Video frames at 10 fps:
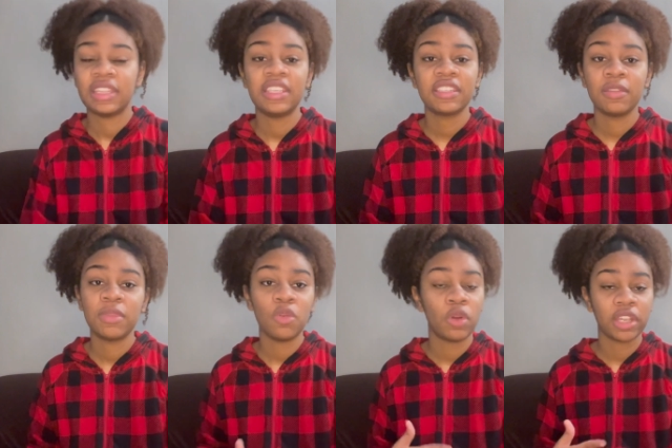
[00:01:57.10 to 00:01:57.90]
This could
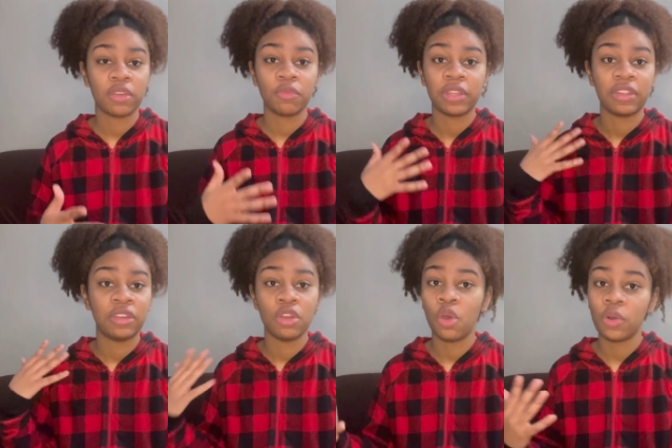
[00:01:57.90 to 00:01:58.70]
be working with
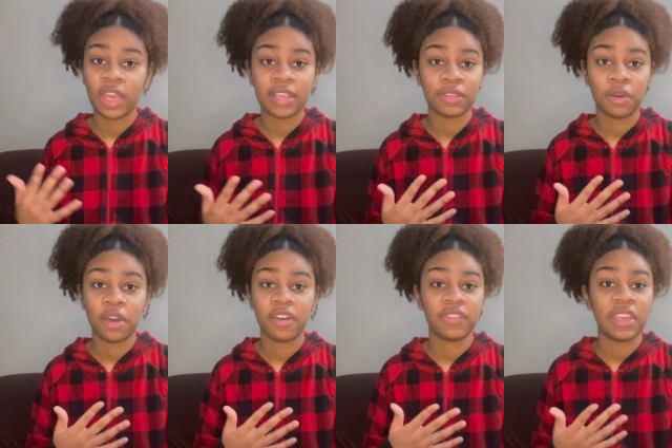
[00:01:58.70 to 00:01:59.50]
no days
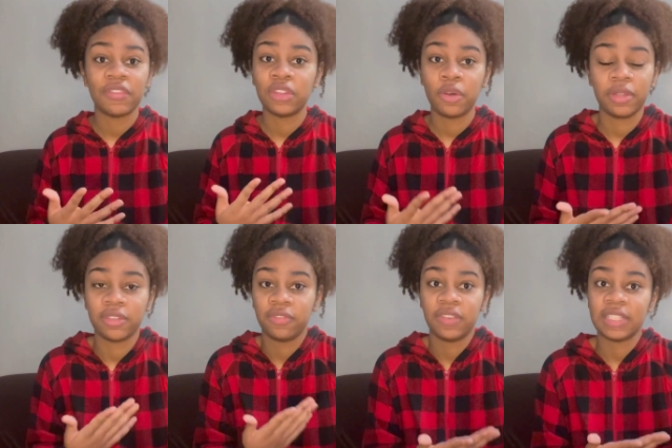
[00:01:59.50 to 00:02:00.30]
off, even though it's
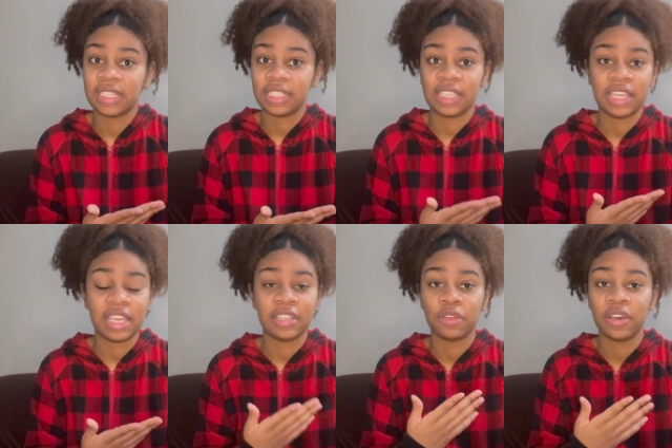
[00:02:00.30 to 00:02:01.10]
physically
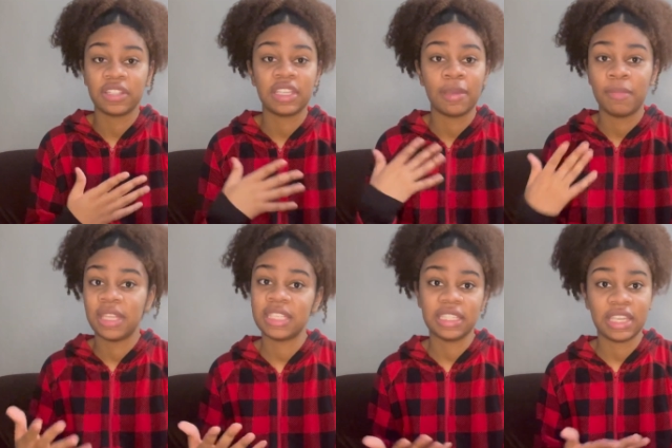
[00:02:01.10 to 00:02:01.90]
exhausting and
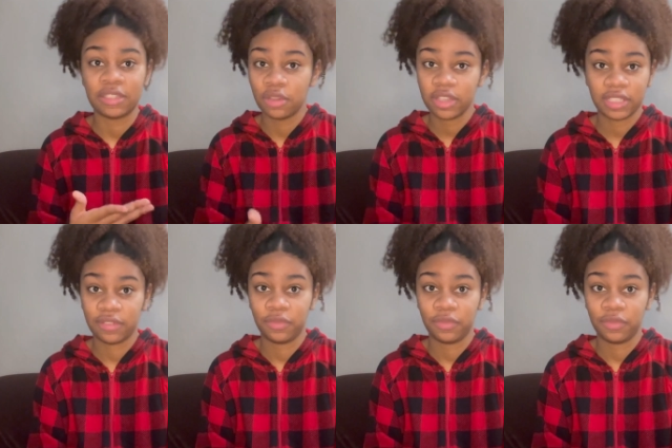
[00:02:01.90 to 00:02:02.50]
mentally exhausting